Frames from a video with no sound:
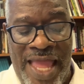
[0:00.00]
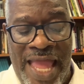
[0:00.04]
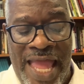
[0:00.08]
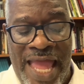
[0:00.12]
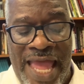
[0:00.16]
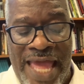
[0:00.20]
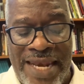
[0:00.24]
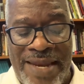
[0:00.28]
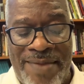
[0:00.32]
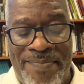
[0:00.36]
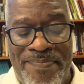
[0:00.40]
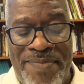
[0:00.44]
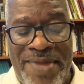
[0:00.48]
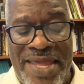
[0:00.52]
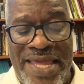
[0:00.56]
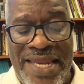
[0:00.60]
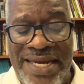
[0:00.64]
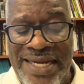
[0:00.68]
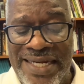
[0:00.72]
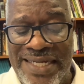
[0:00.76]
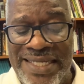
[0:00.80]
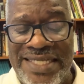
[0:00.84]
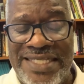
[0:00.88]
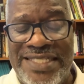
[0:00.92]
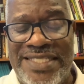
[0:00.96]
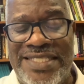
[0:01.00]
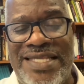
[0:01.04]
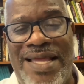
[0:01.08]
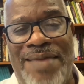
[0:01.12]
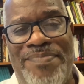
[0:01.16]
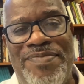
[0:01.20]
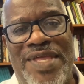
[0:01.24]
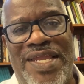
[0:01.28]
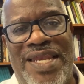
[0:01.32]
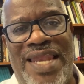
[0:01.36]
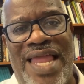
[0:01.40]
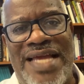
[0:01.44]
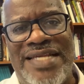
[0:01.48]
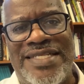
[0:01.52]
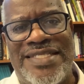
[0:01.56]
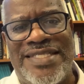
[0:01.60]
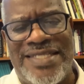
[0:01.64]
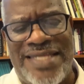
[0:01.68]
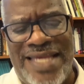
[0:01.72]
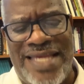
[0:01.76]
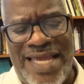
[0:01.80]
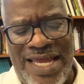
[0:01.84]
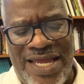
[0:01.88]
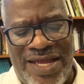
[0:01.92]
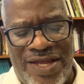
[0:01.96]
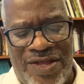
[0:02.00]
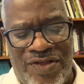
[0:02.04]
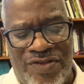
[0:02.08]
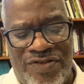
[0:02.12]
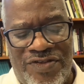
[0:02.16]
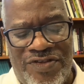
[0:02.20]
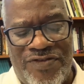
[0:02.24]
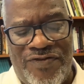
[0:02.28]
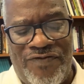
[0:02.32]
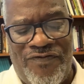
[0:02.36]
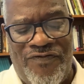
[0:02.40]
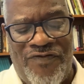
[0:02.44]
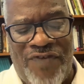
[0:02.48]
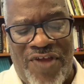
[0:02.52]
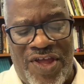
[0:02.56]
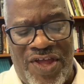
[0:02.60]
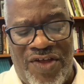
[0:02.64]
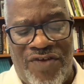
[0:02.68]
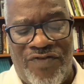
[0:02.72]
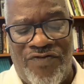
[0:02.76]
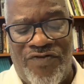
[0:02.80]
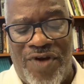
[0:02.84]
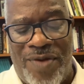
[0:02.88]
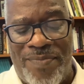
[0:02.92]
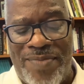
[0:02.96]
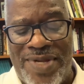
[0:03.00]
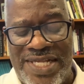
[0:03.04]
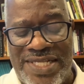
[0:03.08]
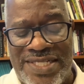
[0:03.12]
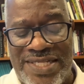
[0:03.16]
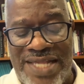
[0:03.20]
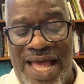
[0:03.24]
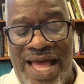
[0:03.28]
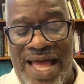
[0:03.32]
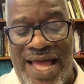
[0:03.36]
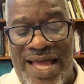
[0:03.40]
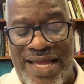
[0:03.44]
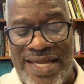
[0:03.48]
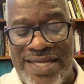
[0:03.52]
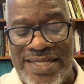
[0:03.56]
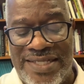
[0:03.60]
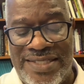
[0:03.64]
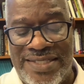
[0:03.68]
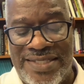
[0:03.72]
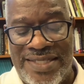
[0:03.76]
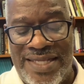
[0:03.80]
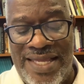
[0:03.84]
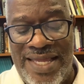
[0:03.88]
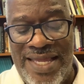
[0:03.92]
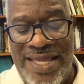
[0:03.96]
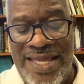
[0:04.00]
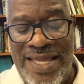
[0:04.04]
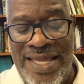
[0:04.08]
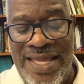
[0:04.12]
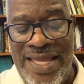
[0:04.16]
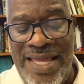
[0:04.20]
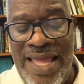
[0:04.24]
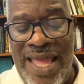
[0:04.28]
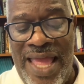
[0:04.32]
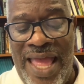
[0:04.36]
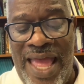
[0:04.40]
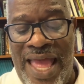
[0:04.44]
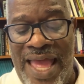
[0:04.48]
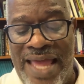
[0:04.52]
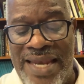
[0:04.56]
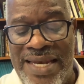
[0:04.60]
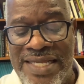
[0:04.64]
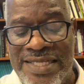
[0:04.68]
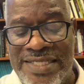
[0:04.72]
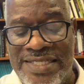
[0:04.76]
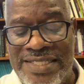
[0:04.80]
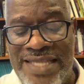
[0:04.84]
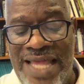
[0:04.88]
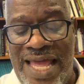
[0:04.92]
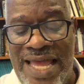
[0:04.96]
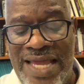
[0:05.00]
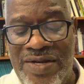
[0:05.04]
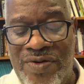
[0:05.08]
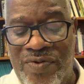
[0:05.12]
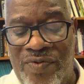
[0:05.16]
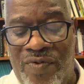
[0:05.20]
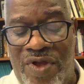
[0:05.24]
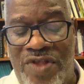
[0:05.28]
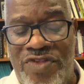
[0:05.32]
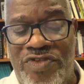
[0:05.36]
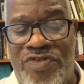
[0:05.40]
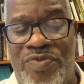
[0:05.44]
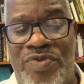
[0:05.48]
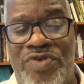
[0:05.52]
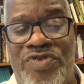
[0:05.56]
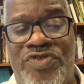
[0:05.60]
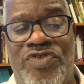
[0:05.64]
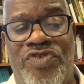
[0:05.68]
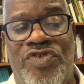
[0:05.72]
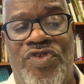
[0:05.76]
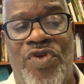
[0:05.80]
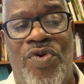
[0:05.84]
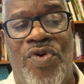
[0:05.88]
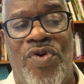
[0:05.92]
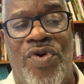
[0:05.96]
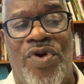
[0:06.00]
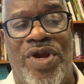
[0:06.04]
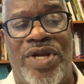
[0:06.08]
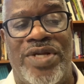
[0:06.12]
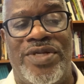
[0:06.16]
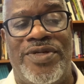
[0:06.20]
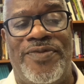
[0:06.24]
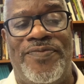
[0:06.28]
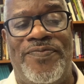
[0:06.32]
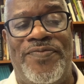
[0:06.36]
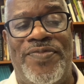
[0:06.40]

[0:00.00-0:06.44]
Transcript: And immediately something like scales fell from his eyes, and his sight was restored.